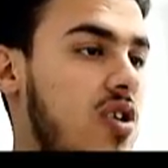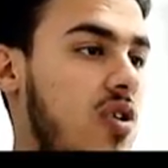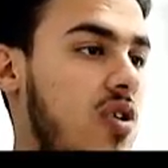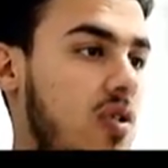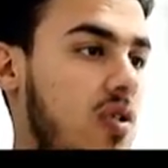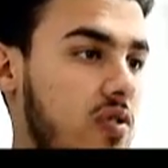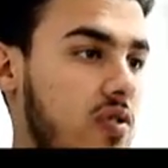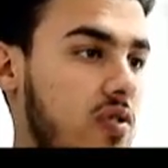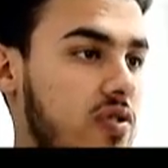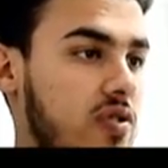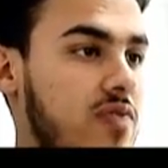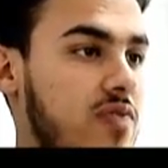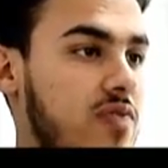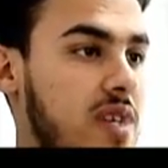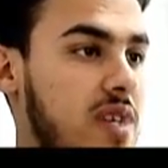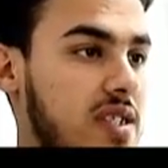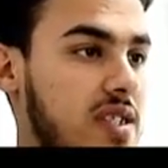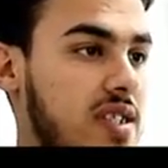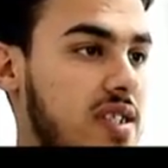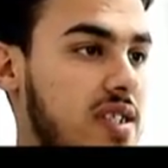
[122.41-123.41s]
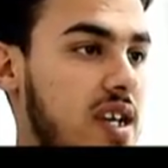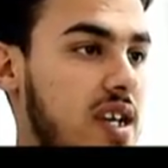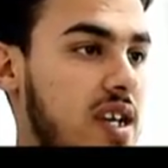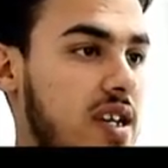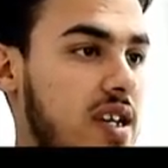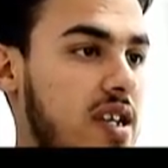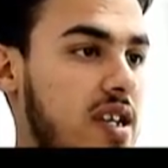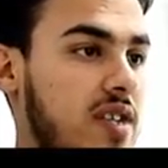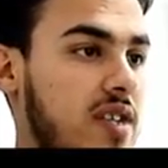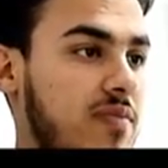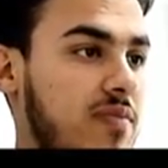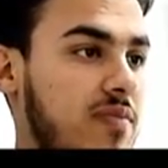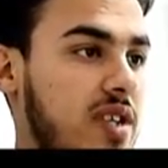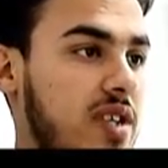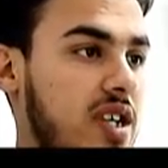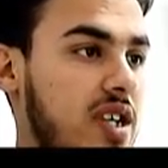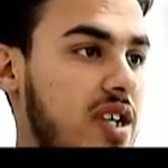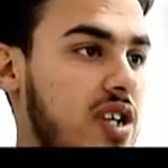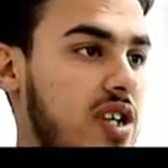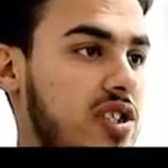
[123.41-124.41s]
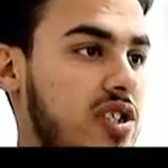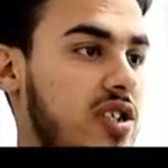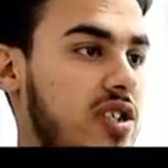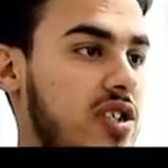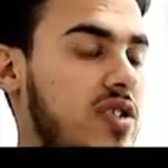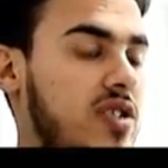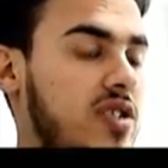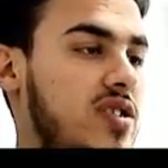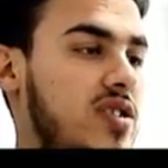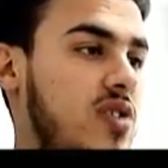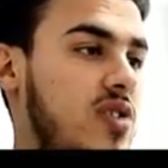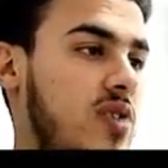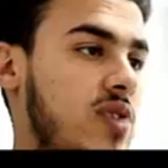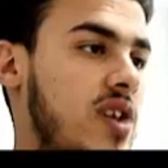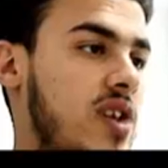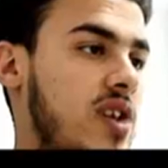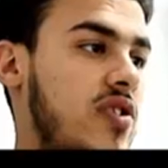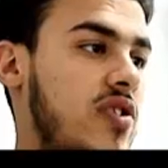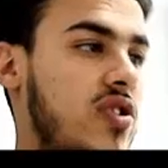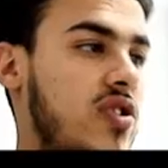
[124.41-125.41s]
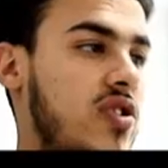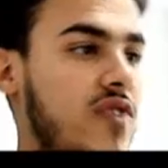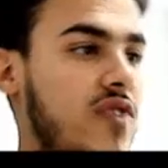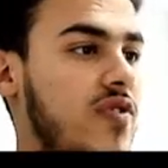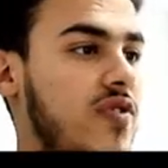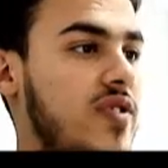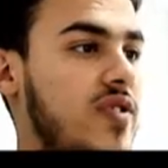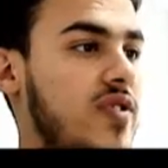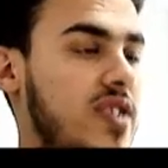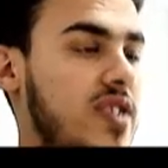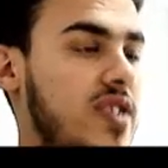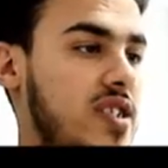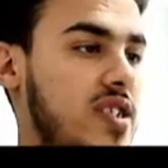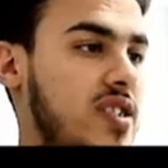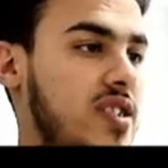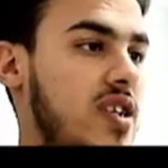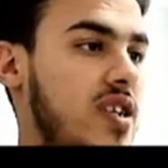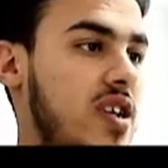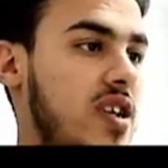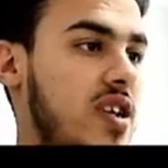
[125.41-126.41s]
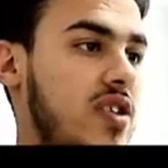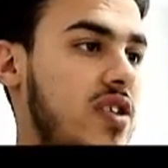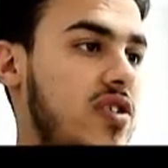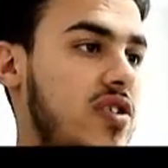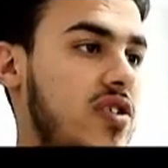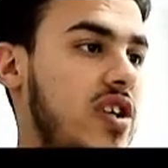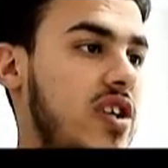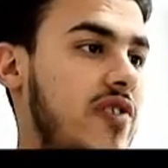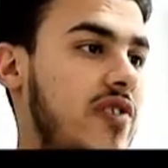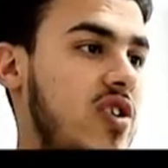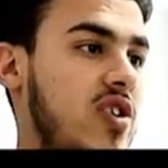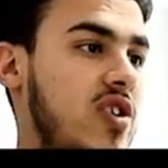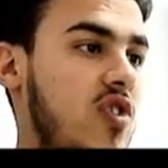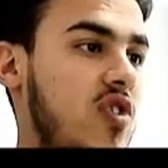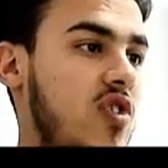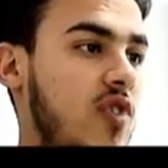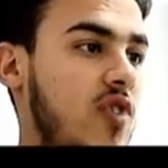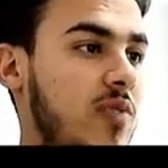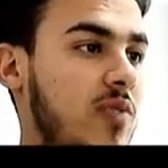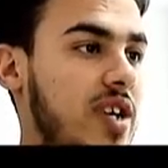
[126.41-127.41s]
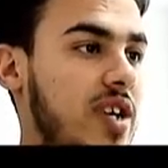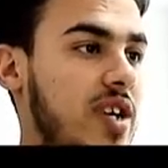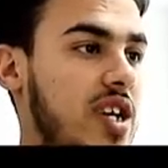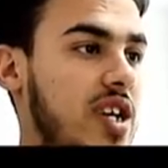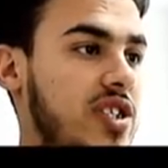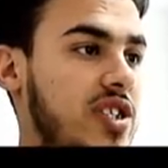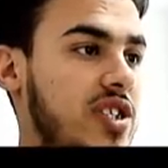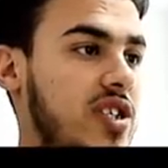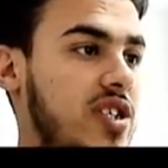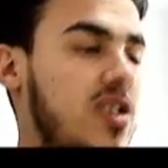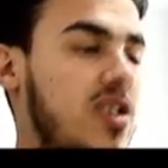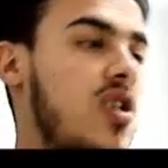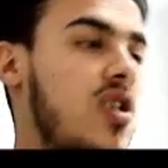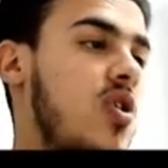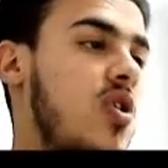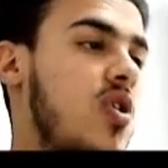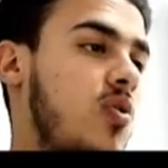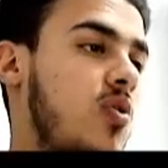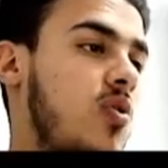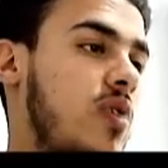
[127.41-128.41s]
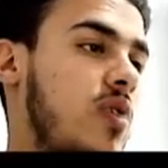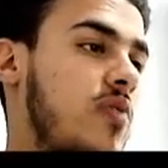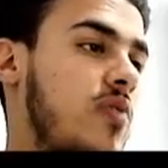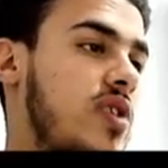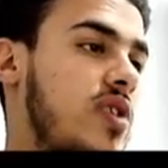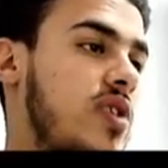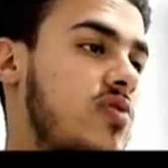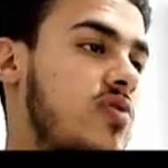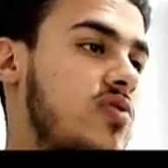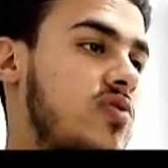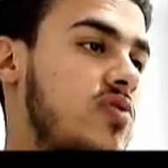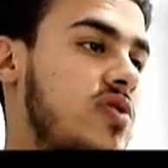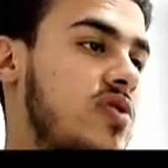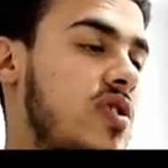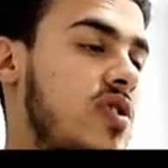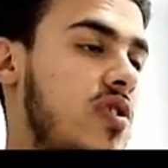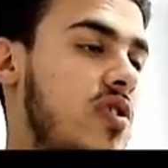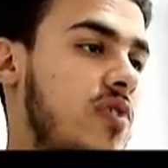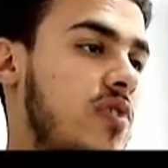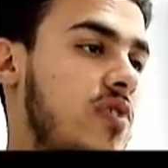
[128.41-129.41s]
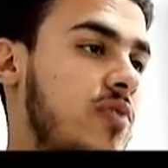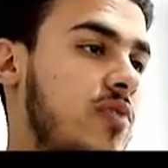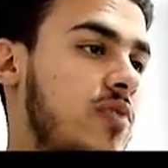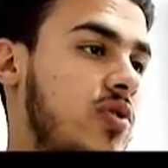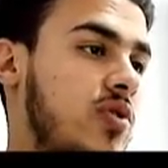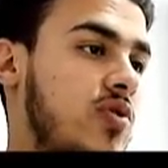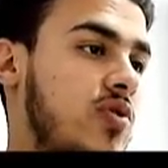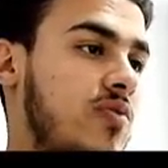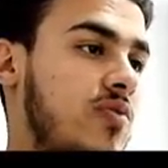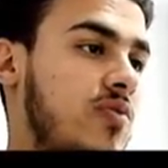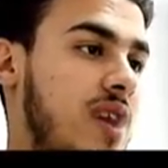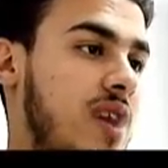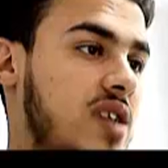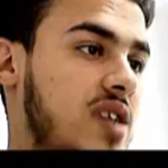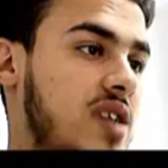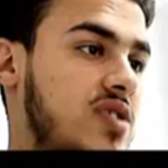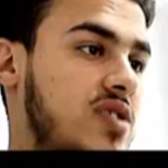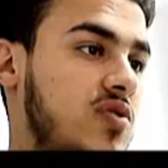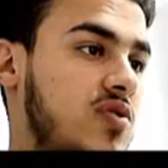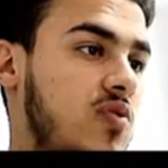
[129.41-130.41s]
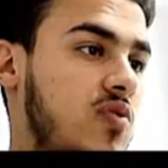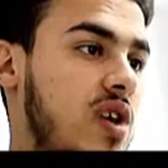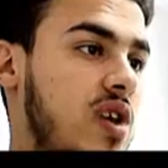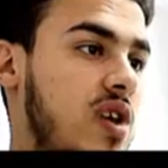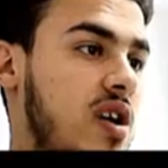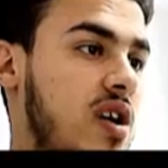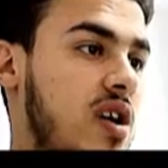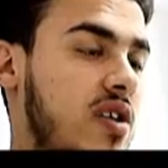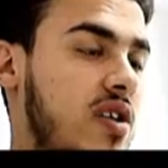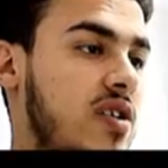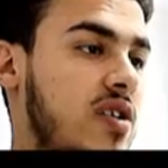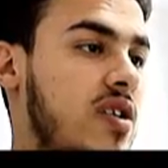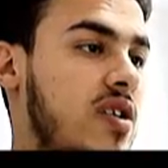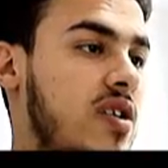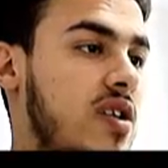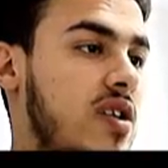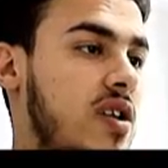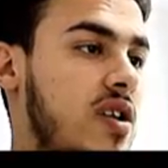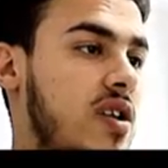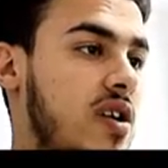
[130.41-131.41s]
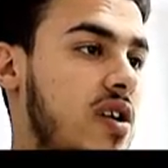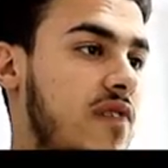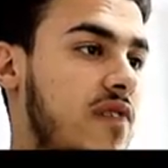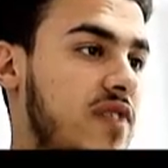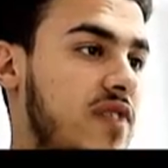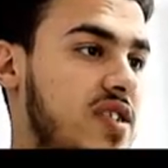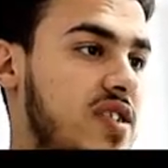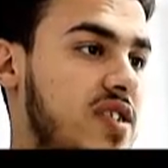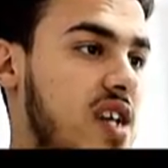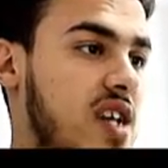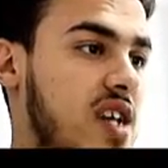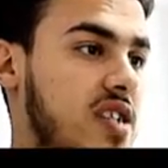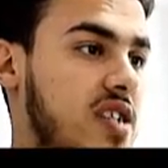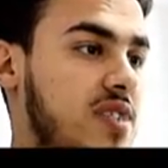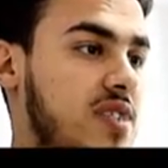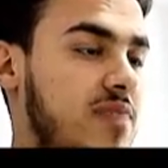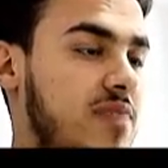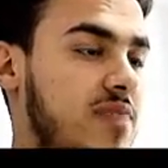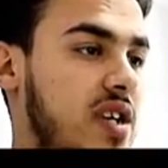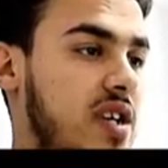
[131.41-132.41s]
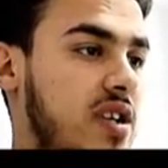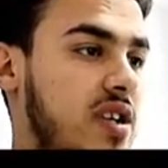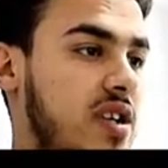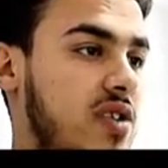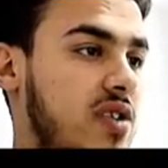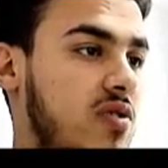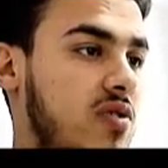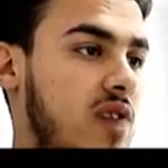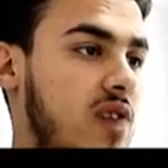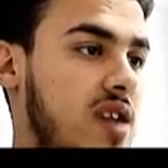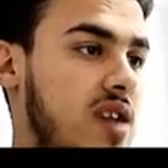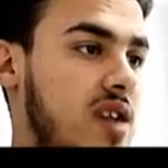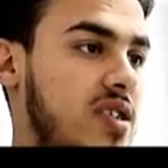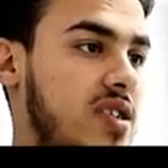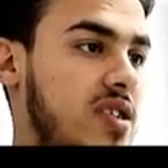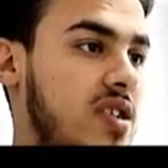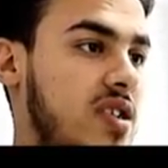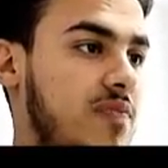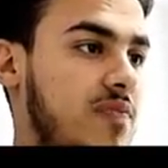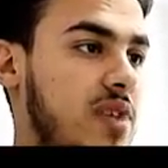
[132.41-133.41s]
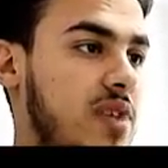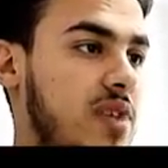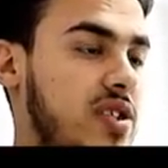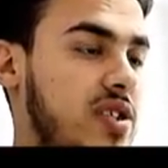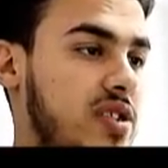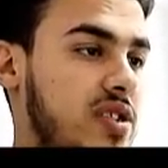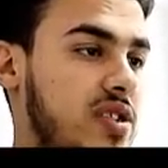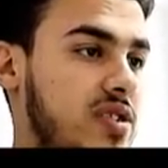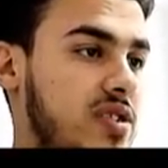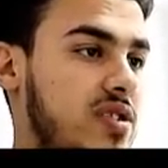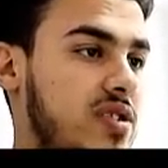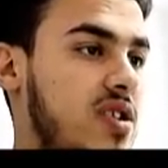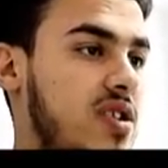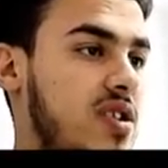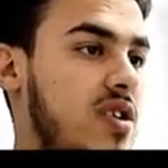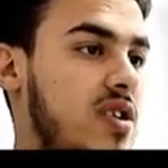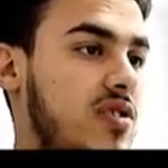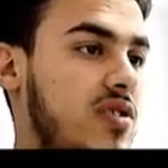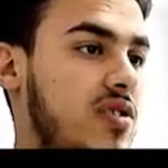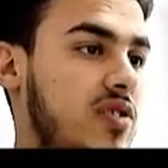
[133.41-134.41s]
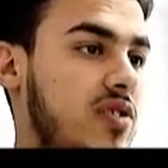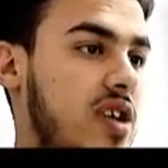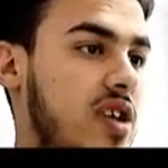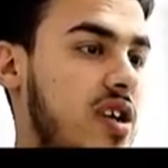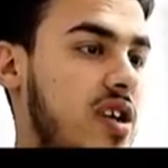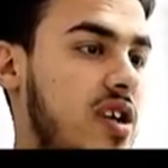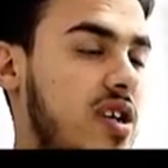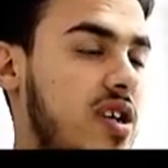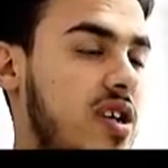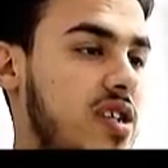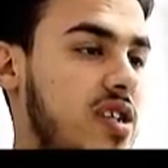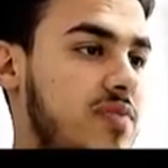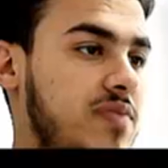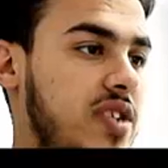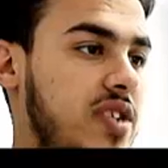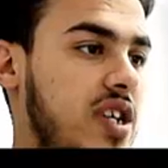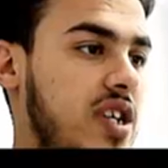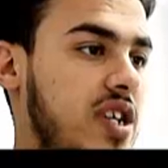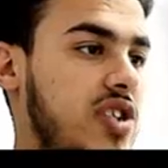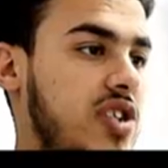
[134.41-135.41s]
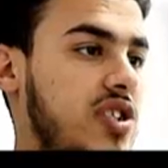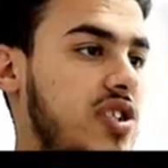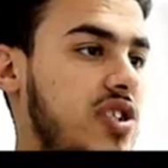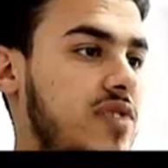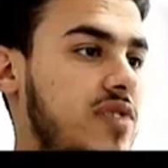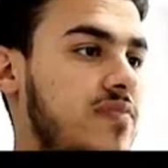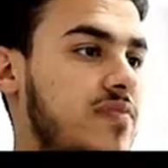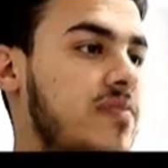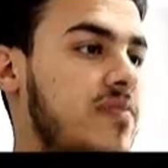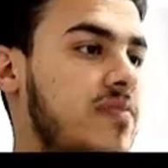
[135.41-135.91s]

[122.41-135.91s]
Or, you must take this medication. So here the difference is in the degree of obligation. When we use the module must, we are emphasize the meaning or asking the patient to take his medication.